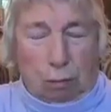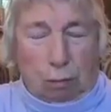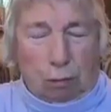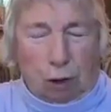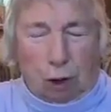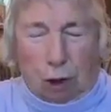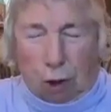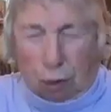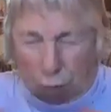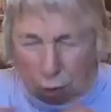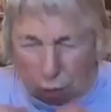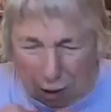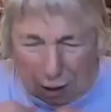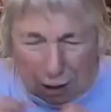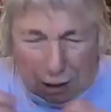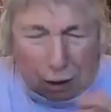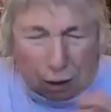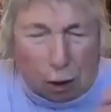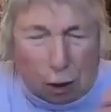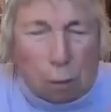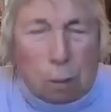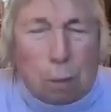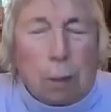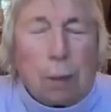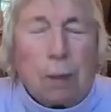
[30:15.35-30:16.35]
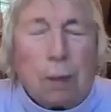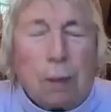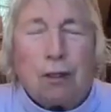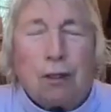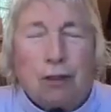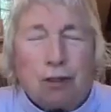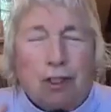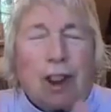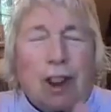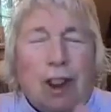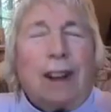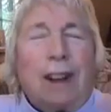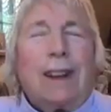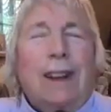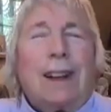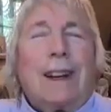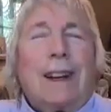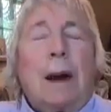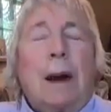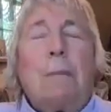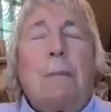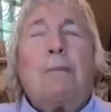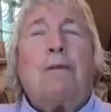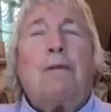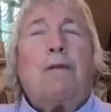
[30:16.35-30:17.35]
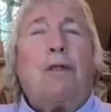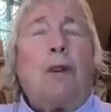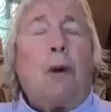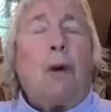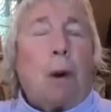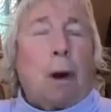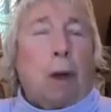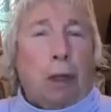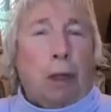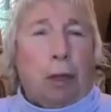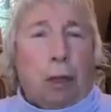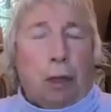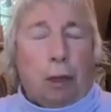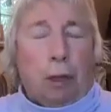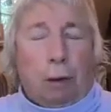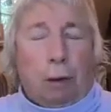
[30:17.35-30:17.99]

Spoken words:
to crack open the shell and come forth.